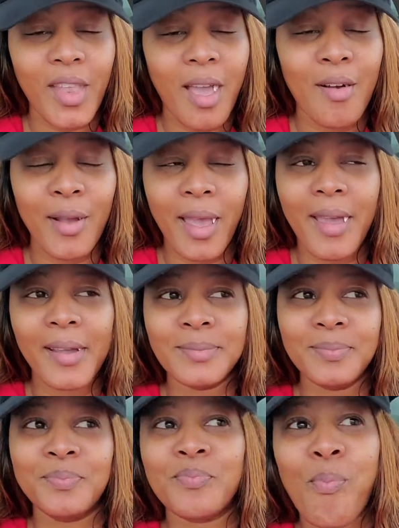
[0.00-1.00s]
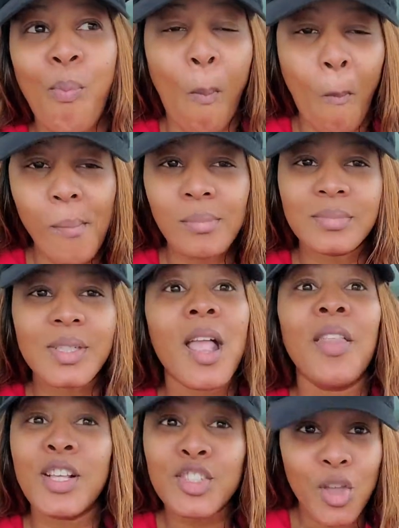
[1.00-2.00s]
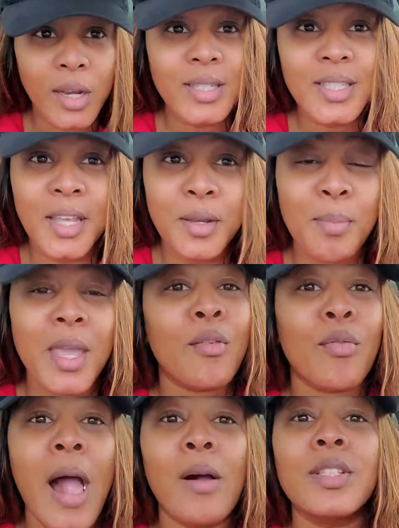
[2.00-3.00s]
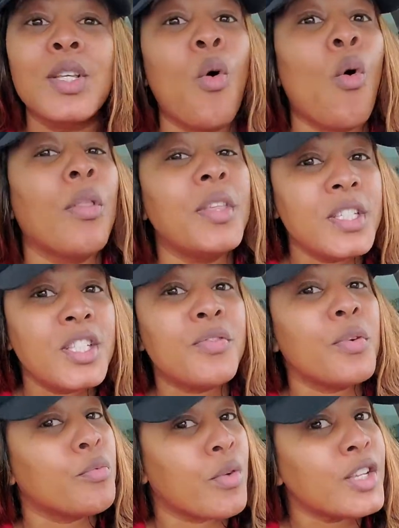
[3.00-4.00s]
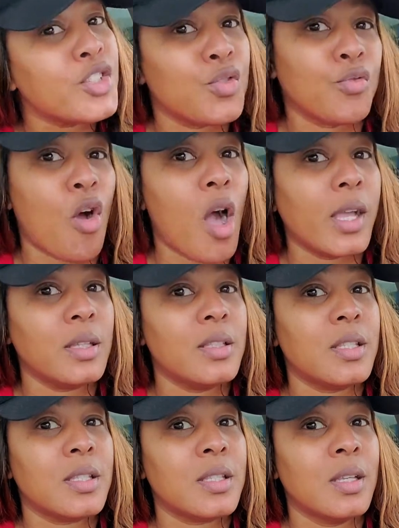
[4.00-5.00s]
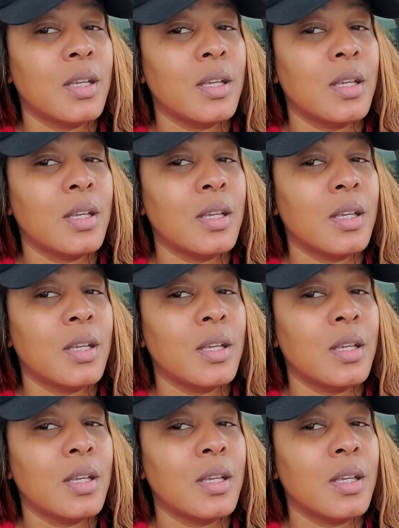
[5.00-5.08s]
okay, and they started sending me around to all these different restaurants,